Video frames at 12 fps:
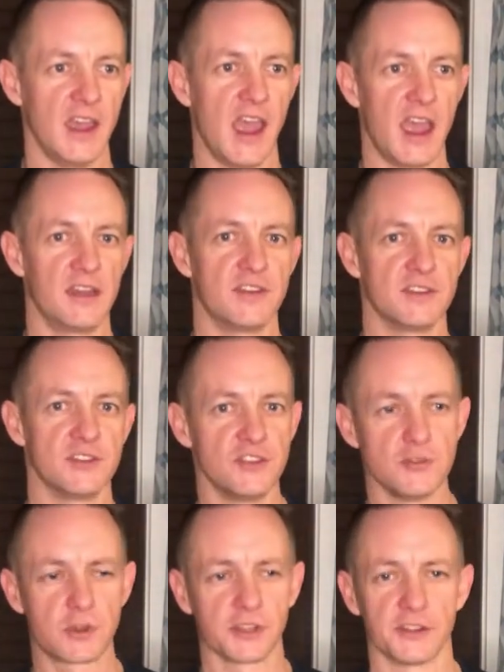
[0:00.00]
and
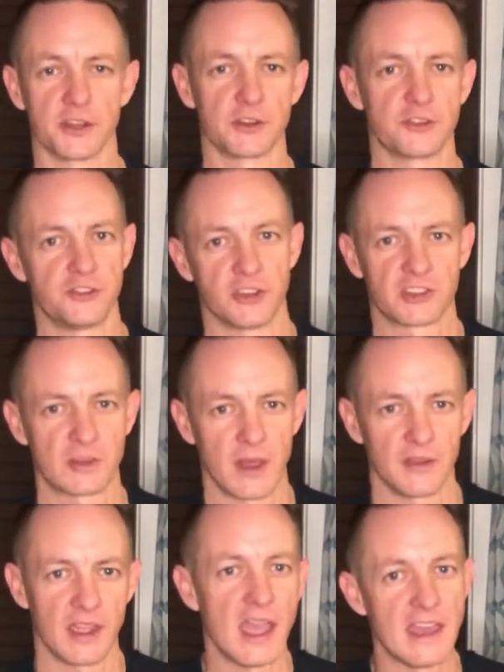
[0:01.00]
you can learn just
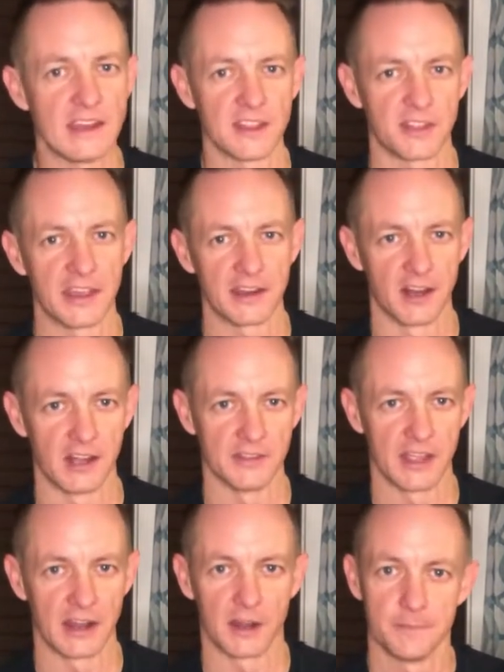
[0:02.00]
about anything on
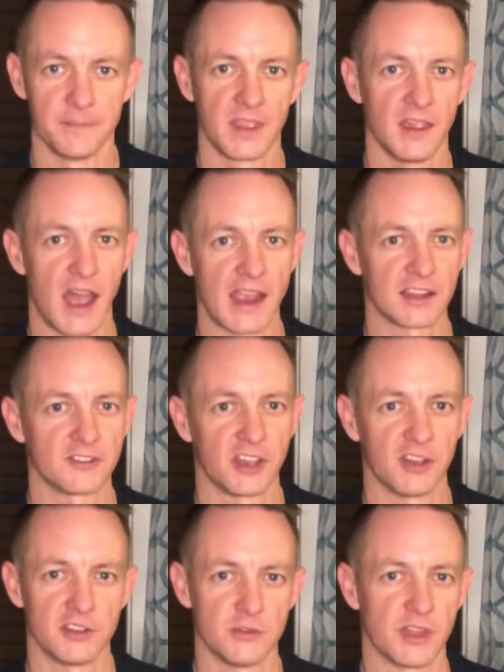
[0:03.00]
there. I can
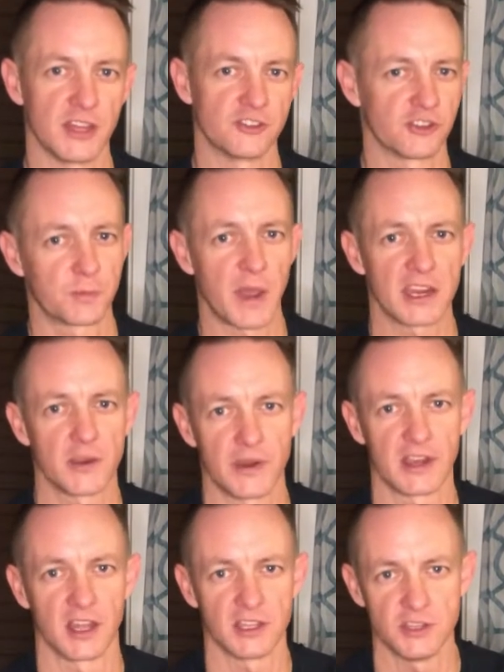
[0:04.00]
tell you that just by
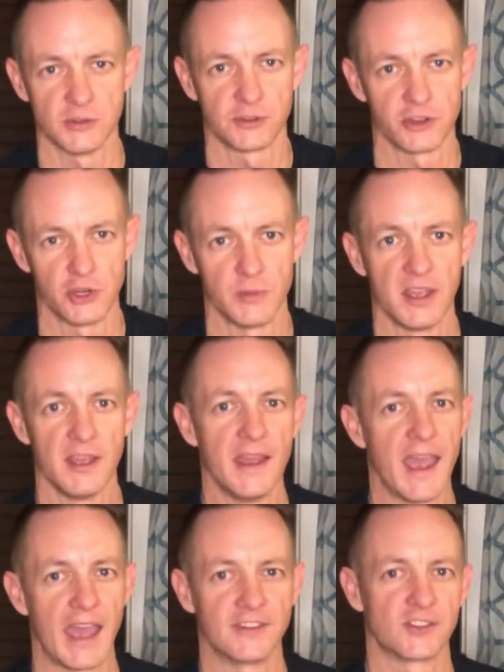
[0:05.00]
going on YouTube
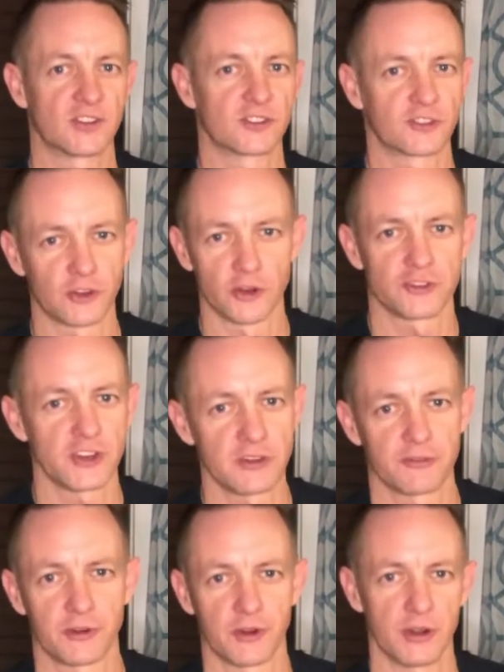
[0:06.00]
and just
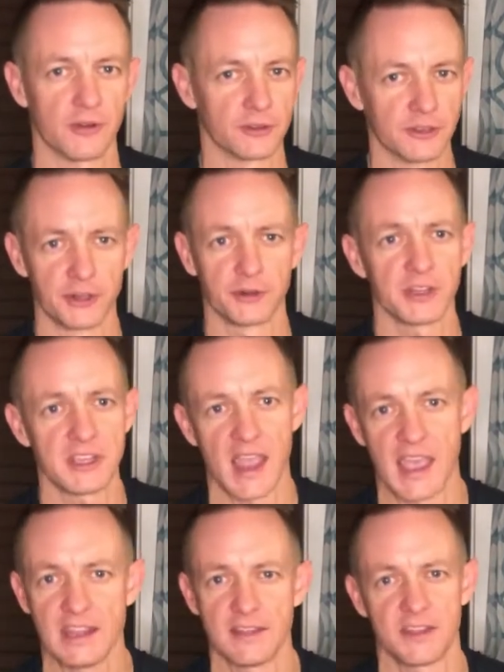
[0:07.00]
searching for literally
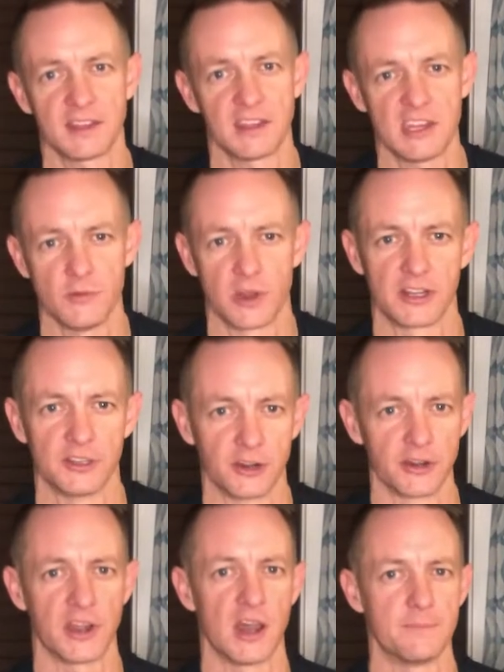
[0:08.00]
anything that you want to
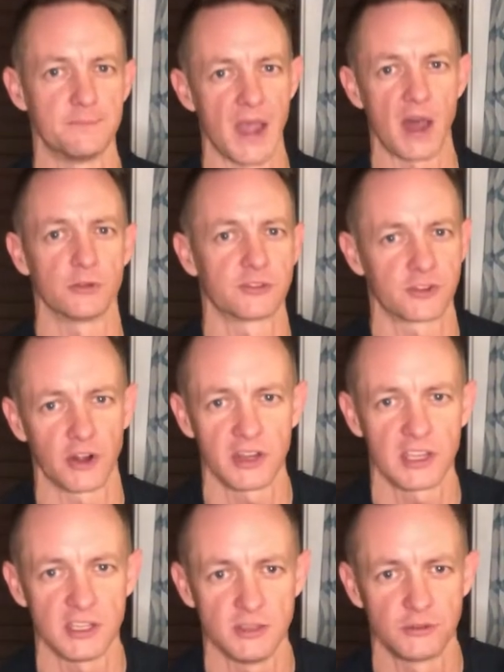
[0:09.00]
learn about
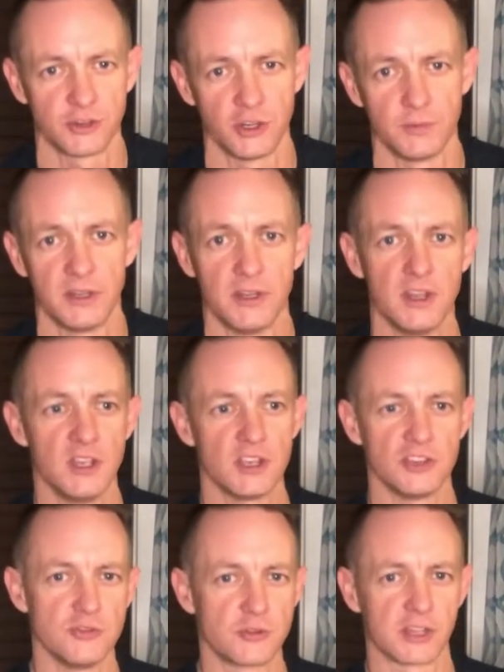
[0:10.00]
starting a YouTube,
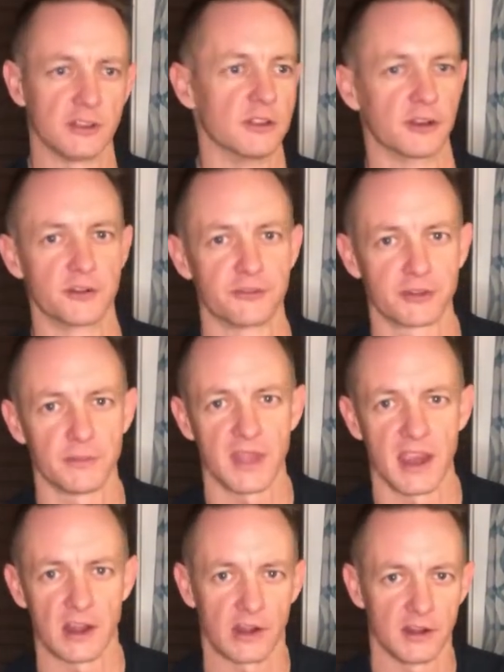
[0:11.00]
you can learn from
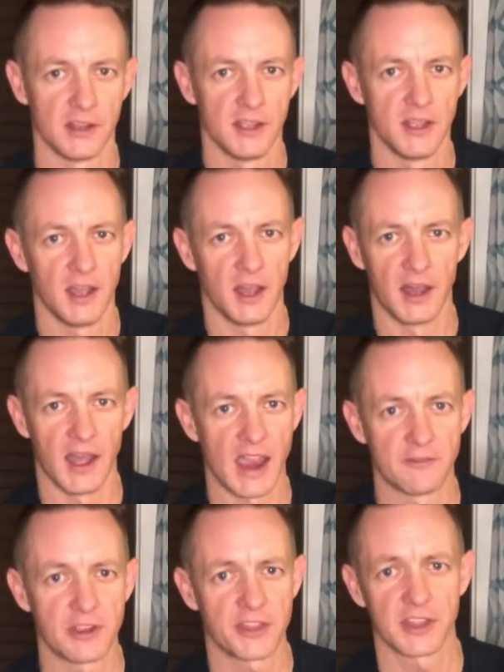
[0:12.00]
there.
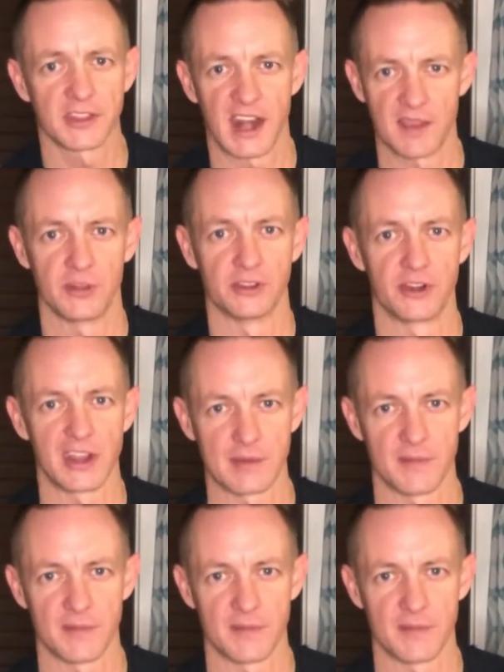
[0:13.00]
Everything that I've been learning